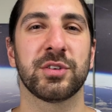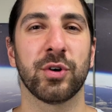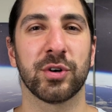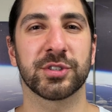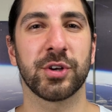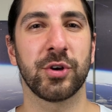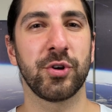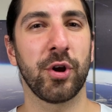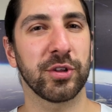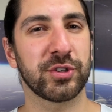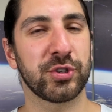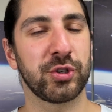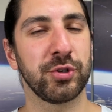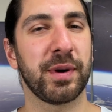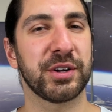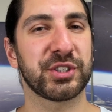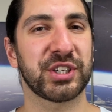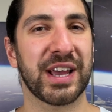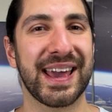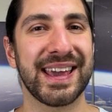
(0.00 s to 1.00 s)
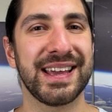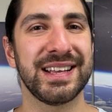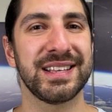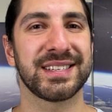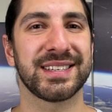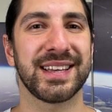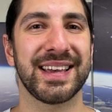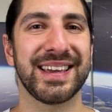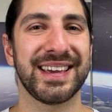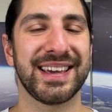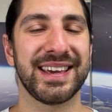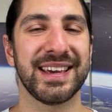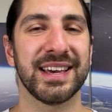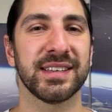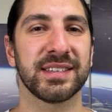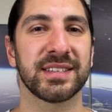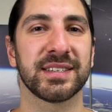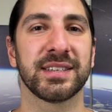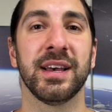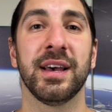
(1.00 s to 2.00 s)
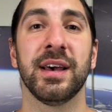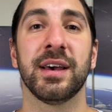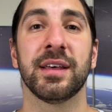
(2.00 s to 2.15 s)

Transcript: also not too much ANC hiss.